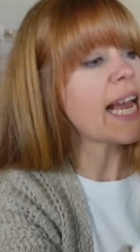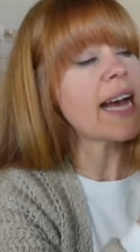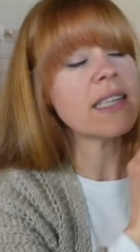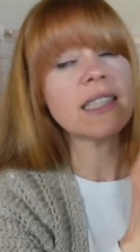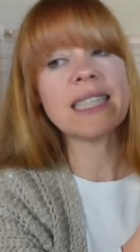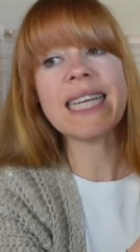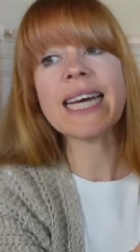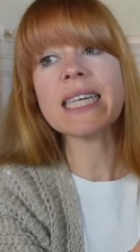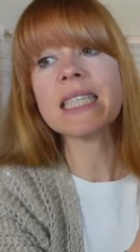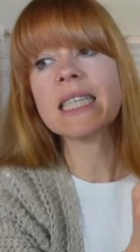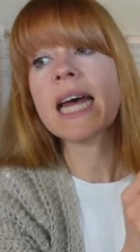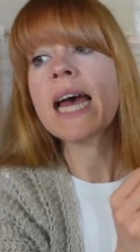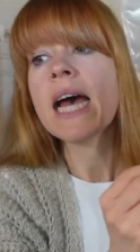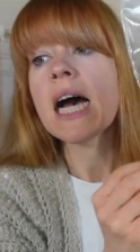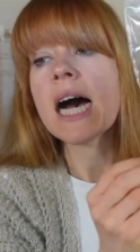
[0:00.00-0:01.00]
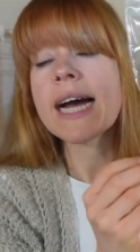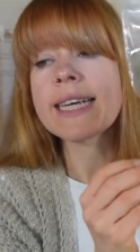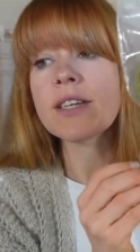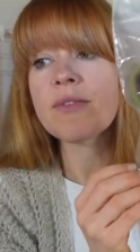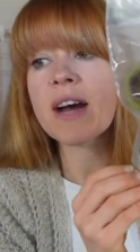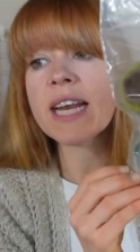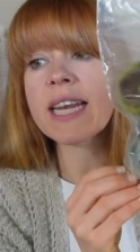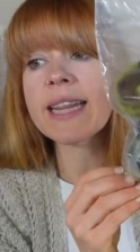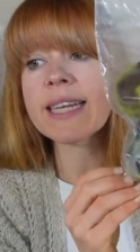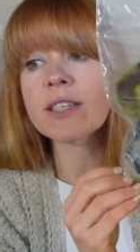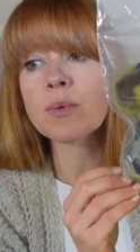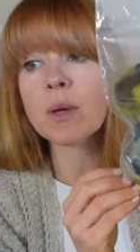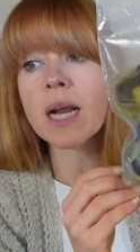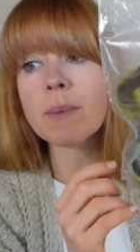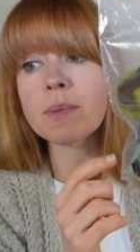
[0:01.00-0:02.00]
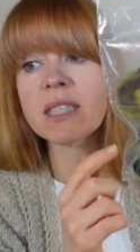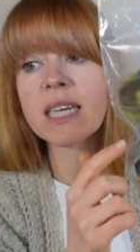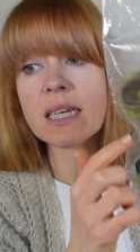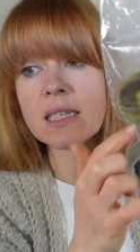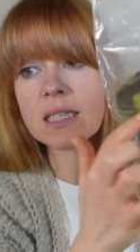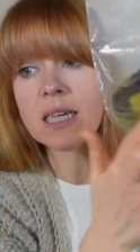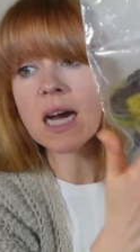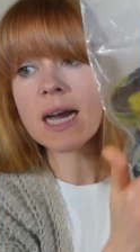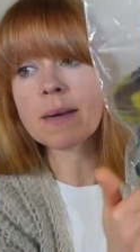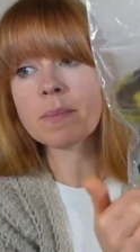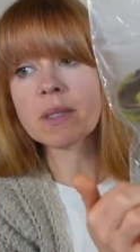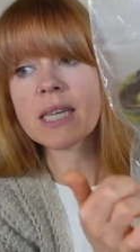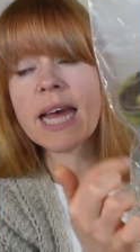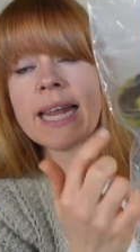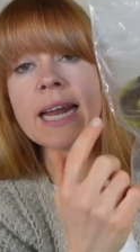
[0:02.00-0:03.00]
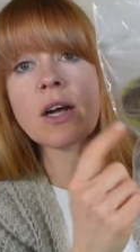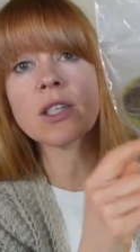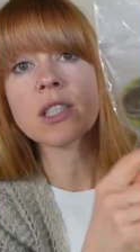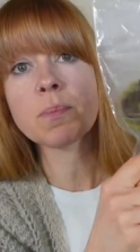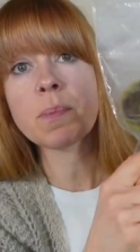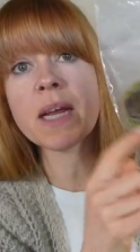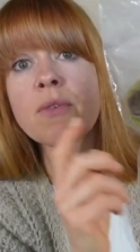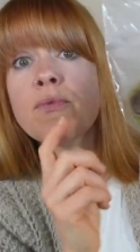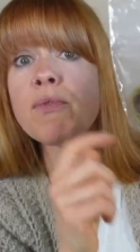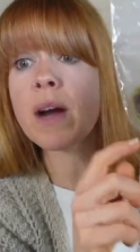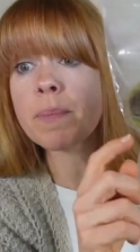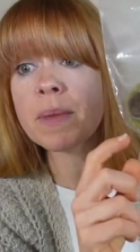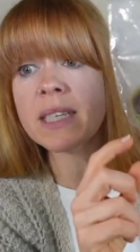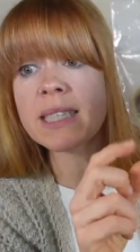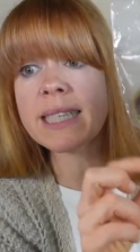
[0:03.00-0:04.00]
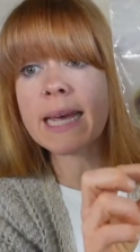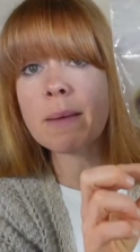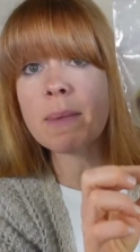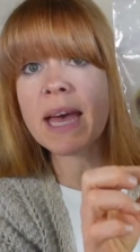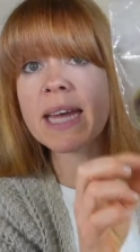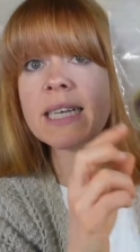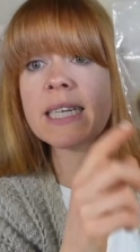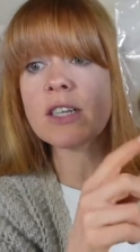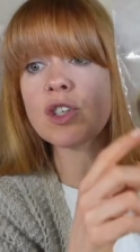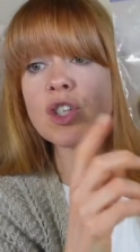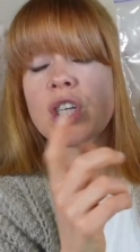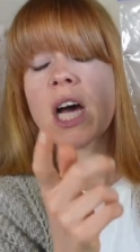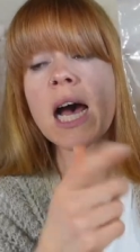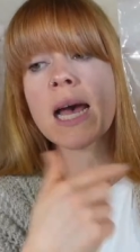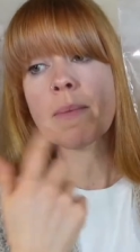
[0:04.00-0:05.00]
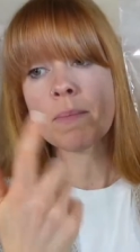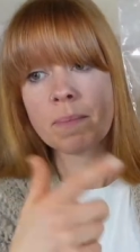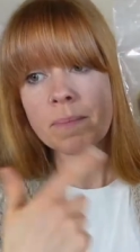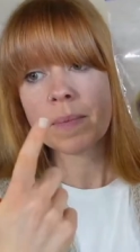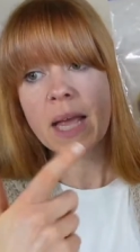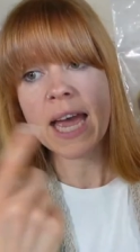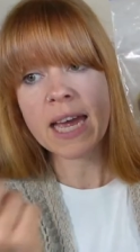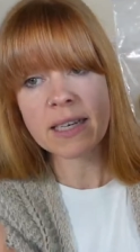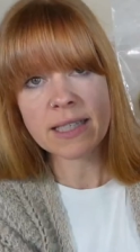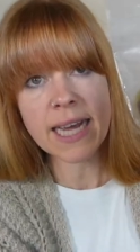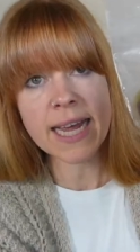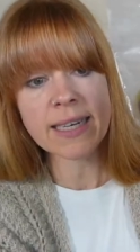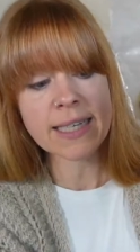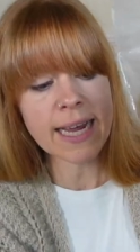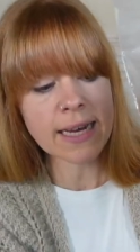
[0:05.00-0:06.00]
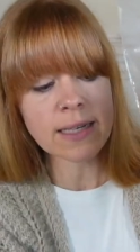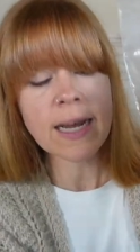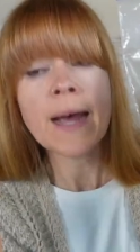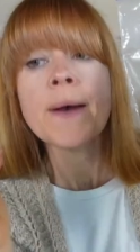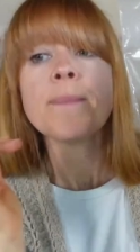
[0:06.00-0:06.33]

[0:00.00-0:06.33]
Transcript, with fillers: Yeah, six. I divided this one up six times, and I'll spin from the same end each time, end to end to end.